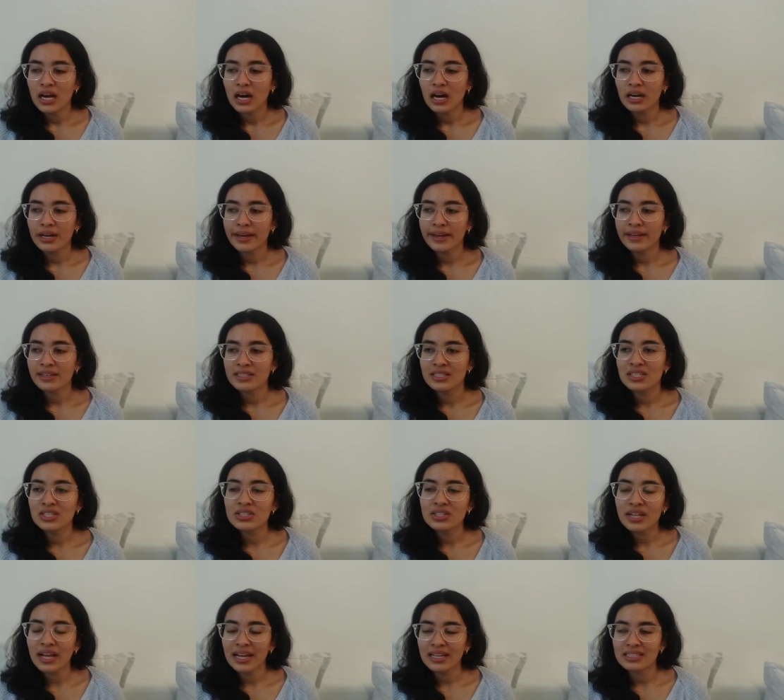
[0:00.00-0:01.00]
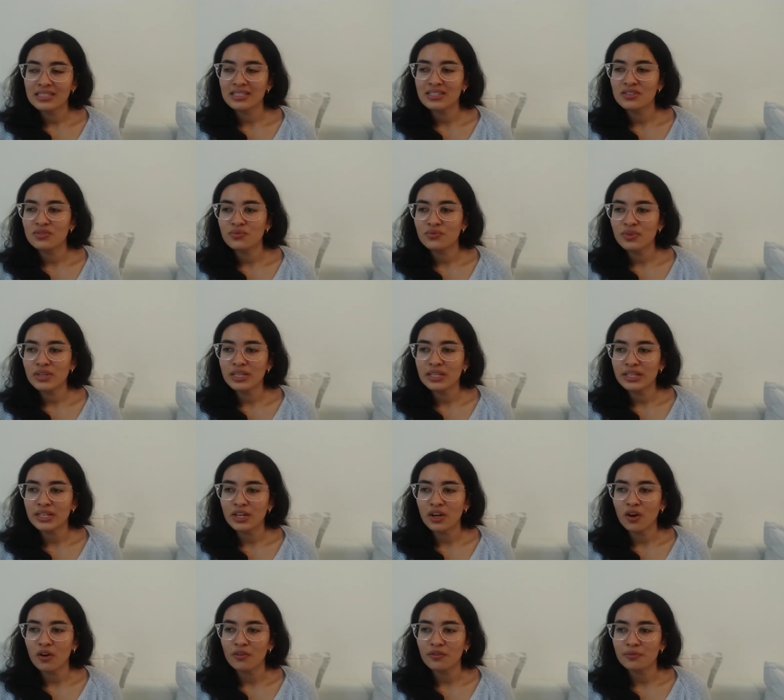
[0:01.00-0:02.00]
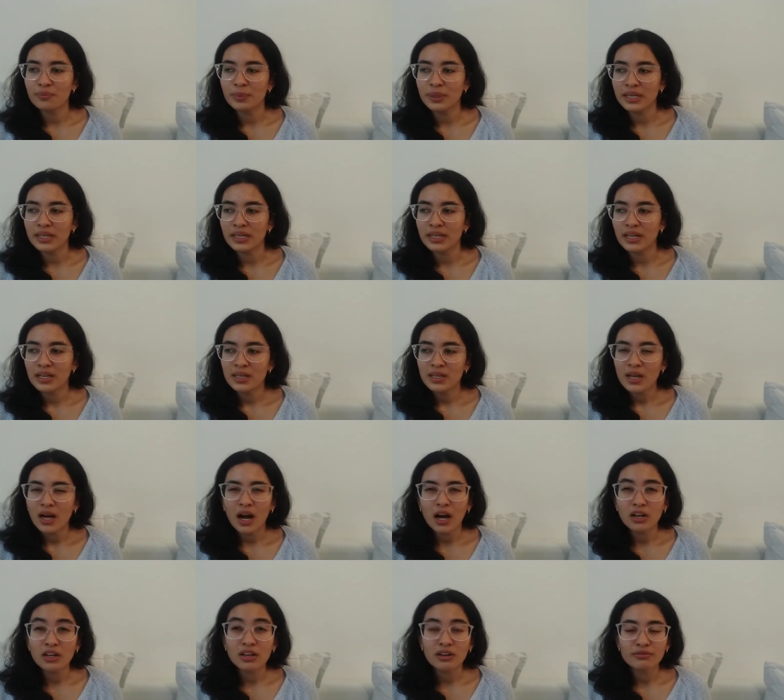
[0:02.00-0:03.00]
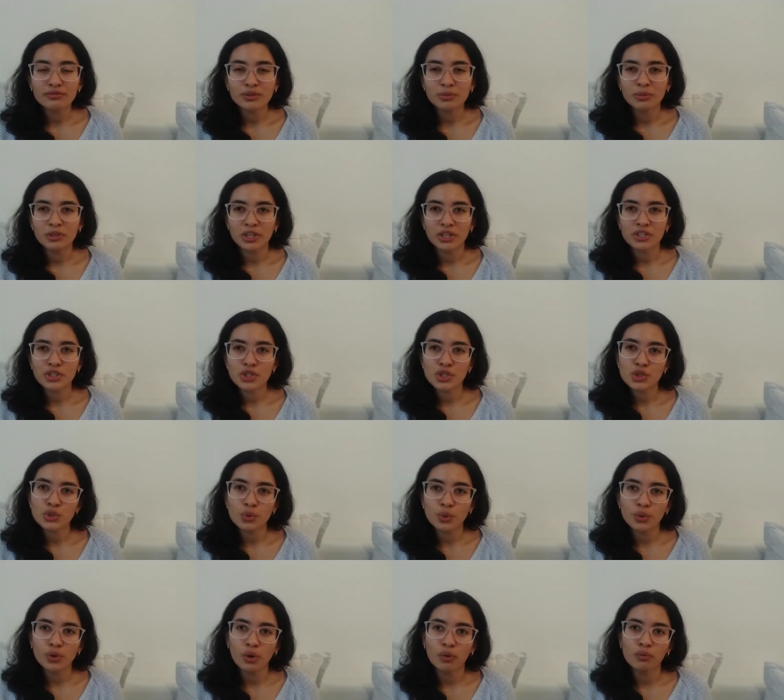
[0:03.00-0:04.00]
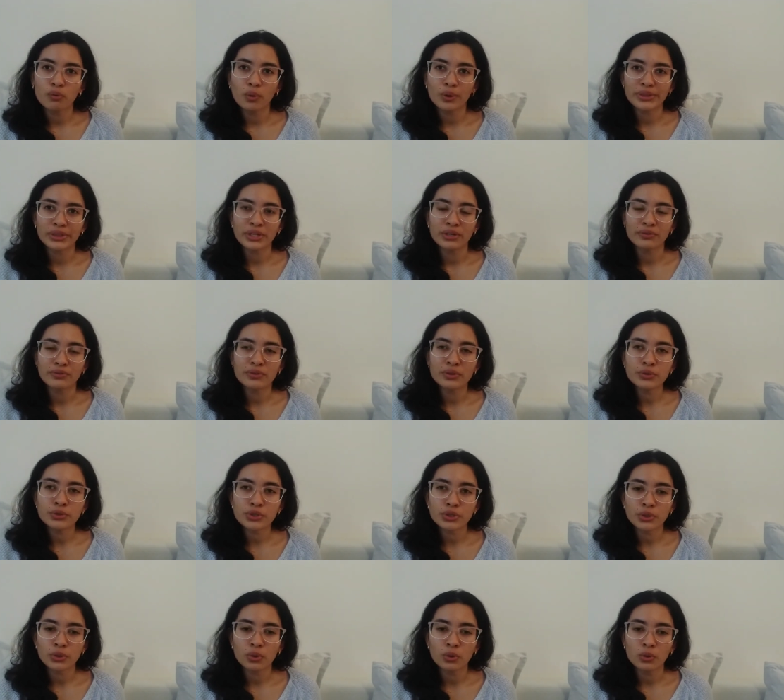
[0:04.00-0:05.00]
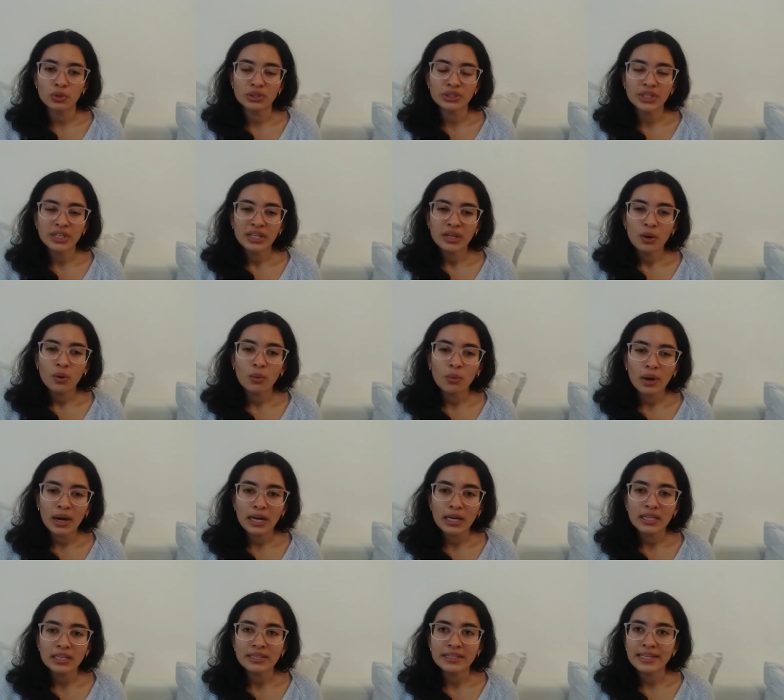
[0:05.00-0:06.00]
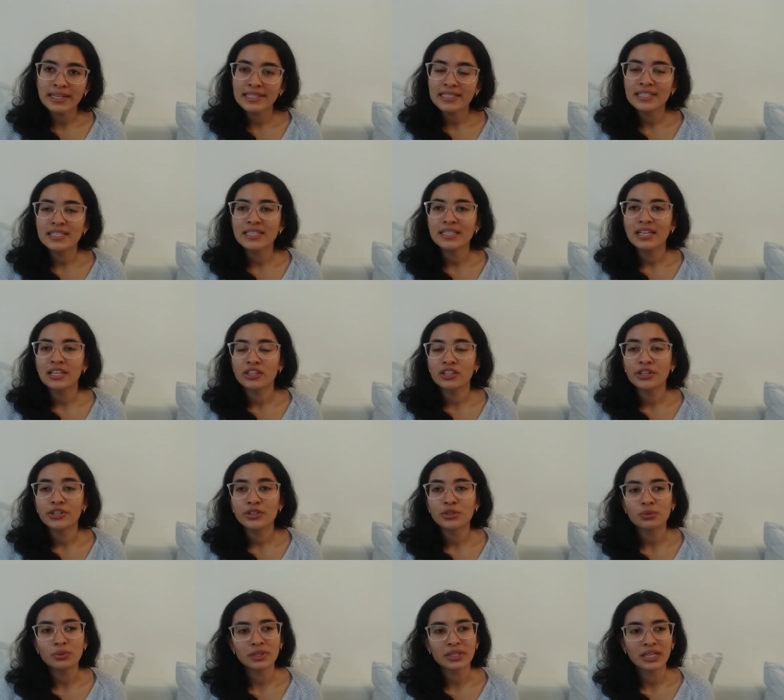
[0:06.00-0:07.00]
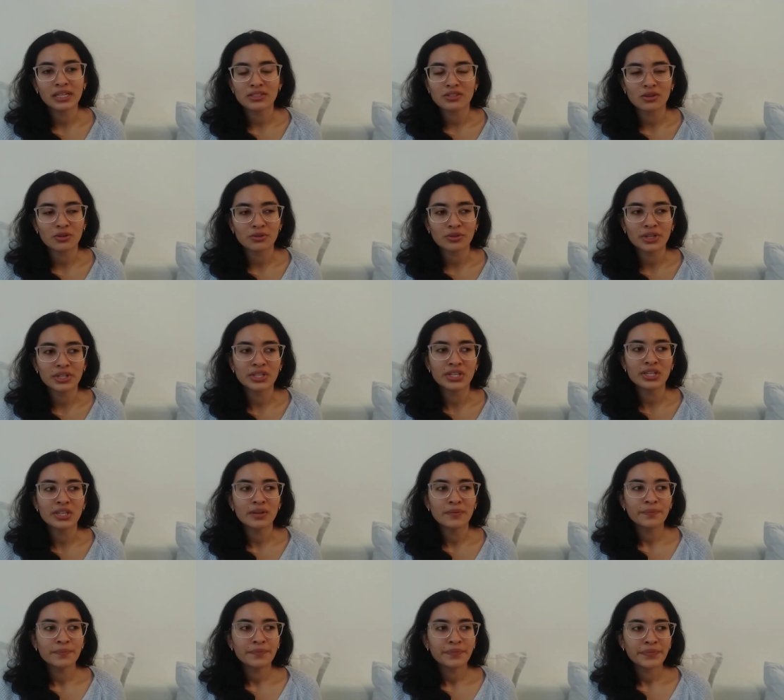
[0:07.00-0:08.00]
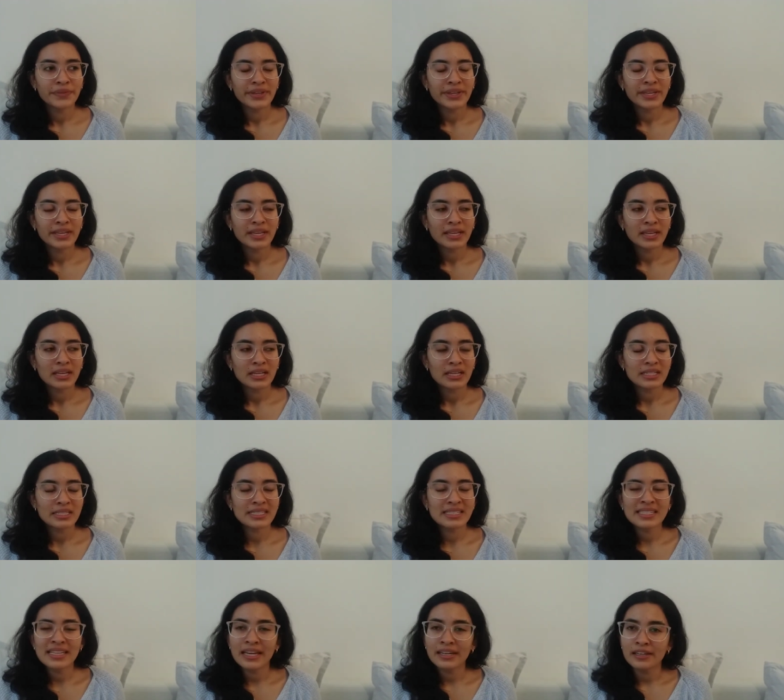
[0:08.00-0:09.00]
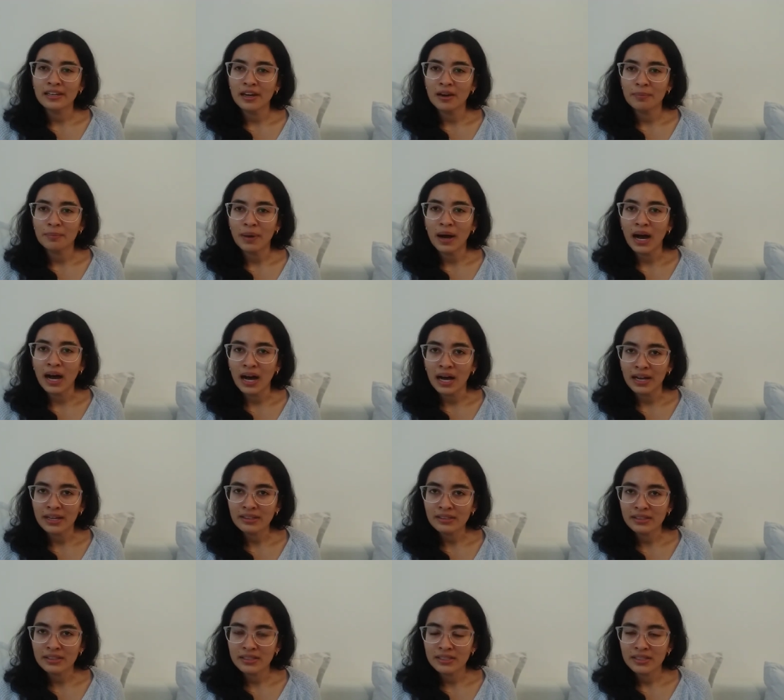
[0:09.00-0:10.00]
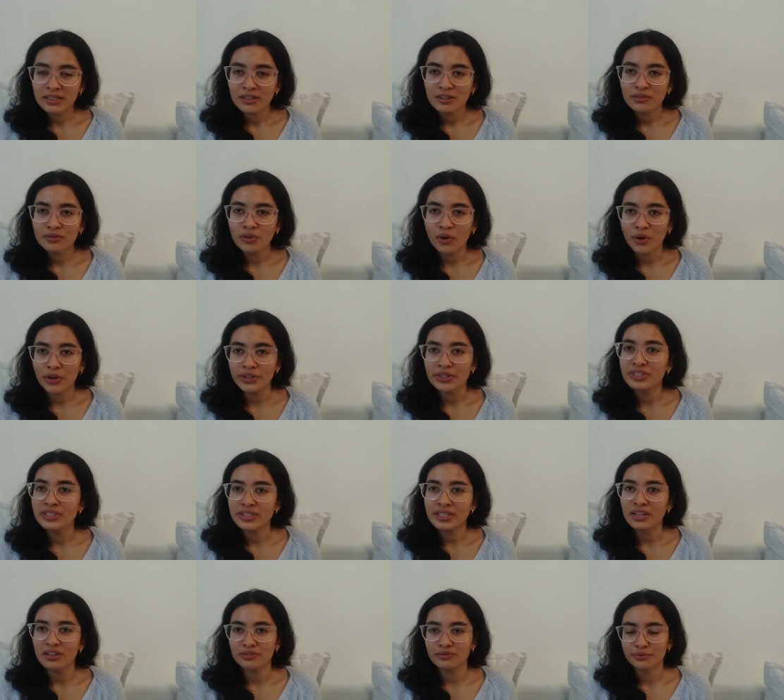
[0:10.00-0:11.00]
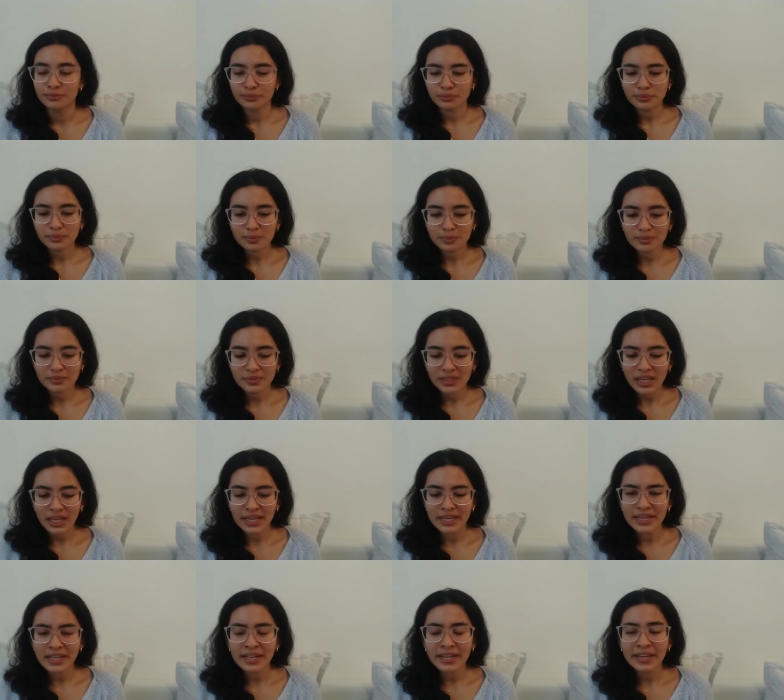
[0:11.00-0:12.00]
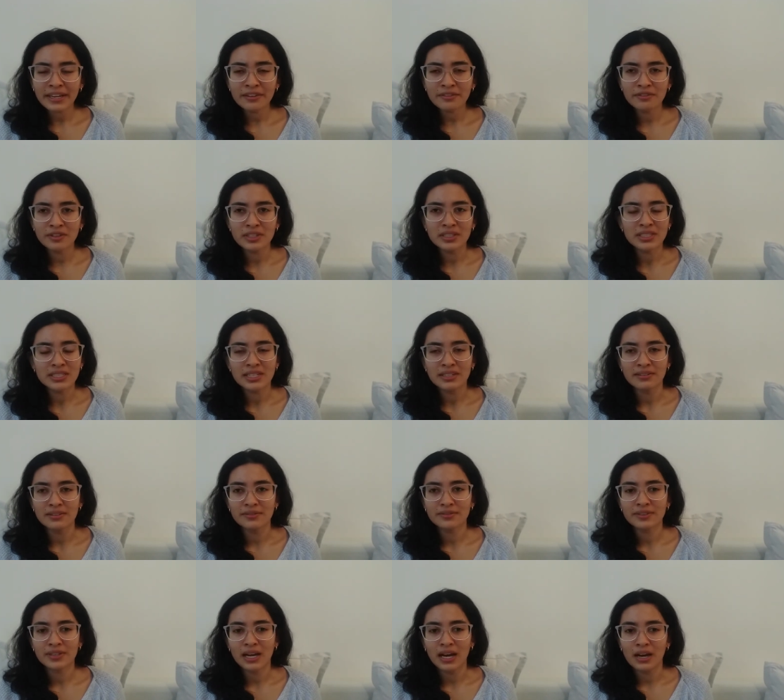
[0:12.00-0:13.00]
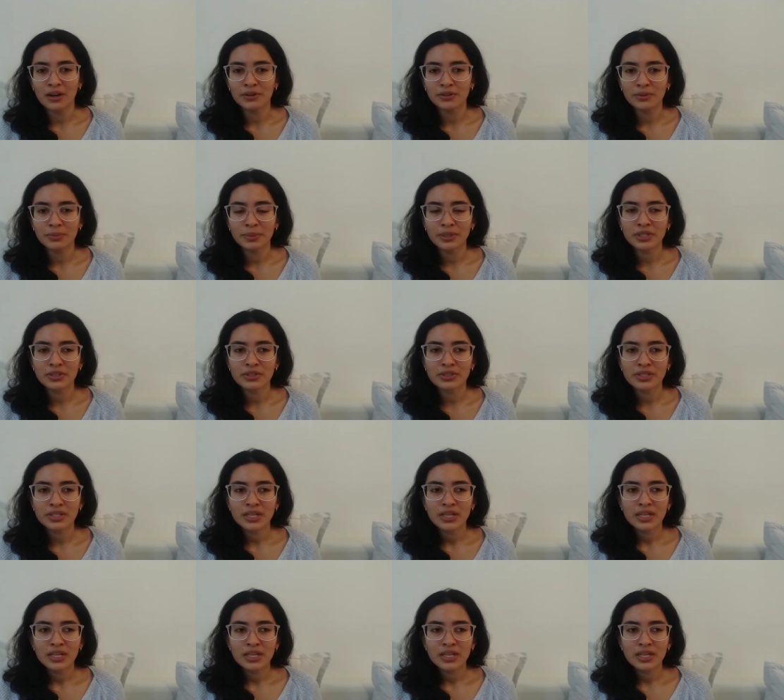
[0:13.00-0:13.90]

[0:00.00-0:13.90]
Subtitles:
Akeha still has this feeling of being uncomfortable, unsure of what their future holds, while they see that their twin has already set a path for herself. And Akeha feels left out because